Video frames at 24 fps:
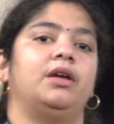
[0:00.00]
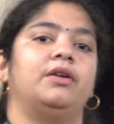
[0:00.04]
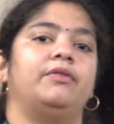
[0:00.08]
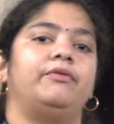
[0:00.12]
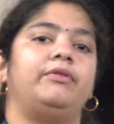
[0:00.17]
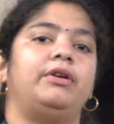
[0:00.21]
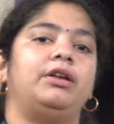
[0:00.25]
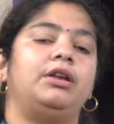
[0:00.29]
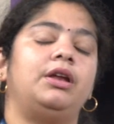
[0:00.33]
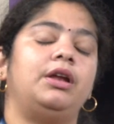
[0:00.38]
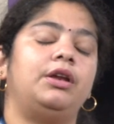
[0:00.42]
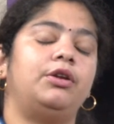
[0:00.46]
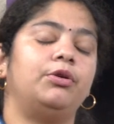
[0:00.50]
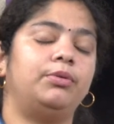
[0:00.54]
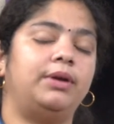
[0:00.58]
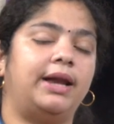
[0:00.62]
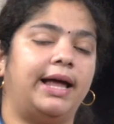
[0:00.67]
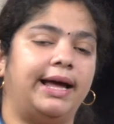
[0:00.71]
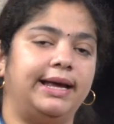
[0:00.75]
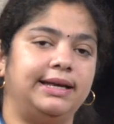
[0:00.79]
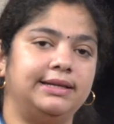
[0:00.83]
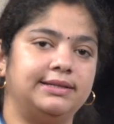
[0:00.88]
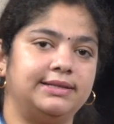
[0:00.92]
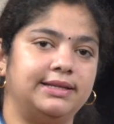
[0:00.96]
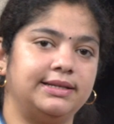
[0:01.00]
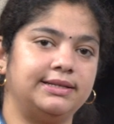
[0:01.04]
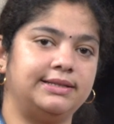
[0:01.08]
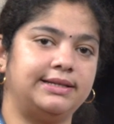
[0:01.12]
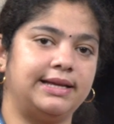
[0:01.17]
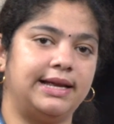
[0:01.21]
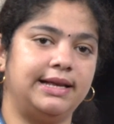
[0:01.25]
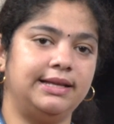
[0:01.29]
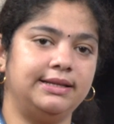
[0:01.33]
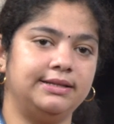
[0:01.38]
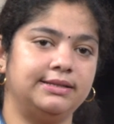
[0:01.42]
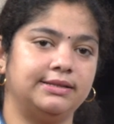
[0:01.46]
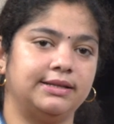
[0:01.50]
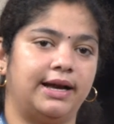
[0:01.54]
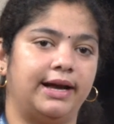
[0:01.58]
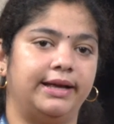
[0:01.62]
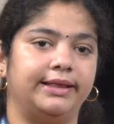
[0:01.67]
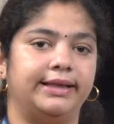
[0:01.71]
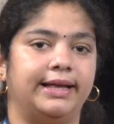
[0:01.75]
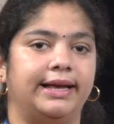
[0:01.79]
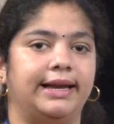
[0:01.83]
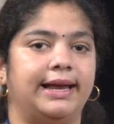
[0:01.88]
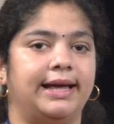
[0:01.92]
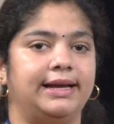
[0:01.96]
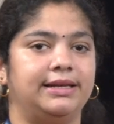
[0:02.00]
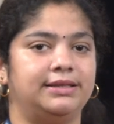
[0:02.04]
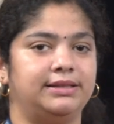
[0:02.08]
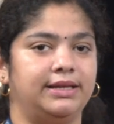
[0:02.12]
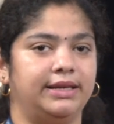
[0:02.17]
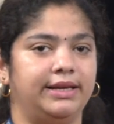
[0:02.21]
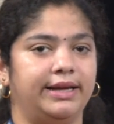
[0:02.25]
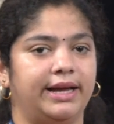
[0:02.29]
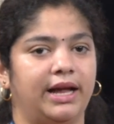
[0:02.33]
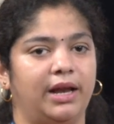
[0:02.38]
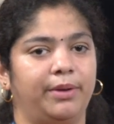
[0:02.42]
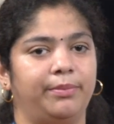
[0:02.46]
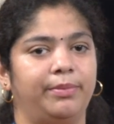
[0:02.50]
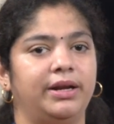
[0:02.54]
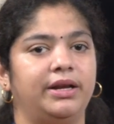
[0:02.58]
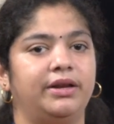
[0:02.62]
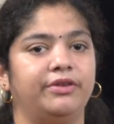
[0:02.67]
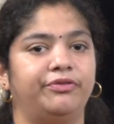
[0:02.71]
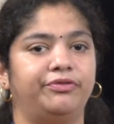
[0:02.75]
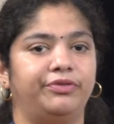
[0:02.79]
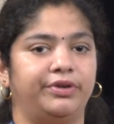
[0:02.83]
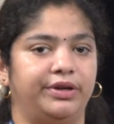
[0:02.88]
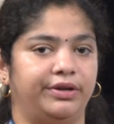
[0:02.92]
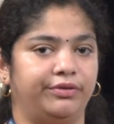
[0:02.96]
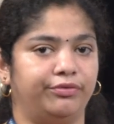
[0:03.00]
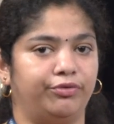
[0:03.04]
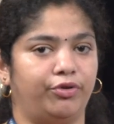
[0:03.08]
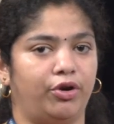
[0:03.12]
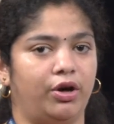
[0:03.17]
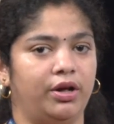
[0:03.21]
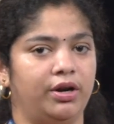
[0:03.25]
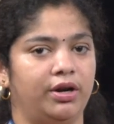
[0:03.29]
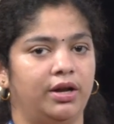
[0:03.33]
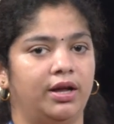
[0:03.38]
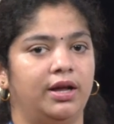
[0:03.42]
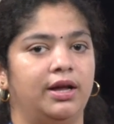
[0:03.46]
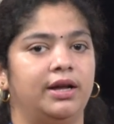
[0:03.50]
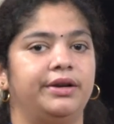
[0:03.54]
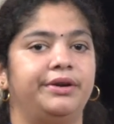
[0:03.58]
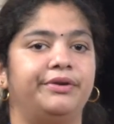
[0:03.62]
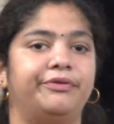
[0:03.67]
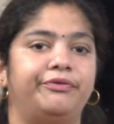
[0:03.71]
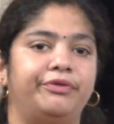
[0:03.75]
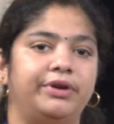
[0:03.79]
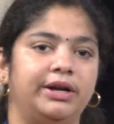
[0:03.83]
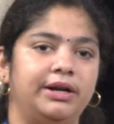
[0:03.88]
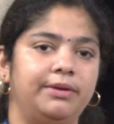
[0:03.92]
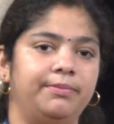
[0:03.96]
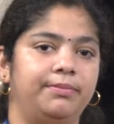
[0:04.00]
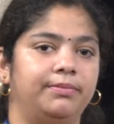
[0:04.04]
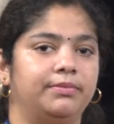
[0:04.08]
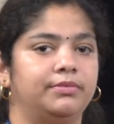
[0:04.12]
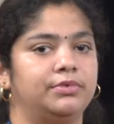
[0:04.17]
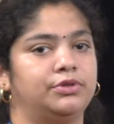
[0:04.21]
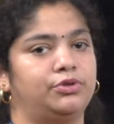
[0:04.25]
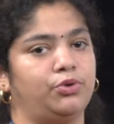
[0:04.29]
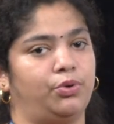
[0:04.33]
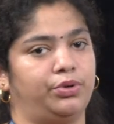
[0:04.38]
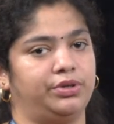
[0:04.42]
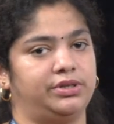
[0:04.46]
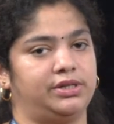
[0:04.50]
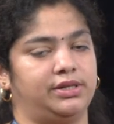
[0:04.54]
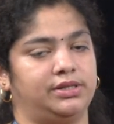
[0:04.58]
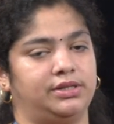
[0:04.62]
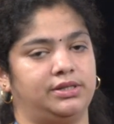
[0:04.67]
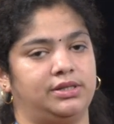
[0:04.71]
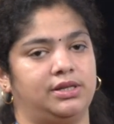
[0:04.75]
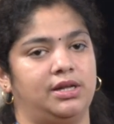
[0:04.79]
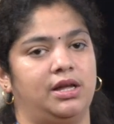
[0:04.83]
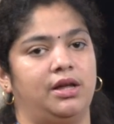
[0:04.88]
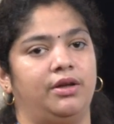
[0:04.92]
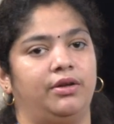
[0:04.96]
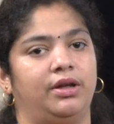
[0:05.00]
We need to lyse the cells, and the lysing can be different for different sources.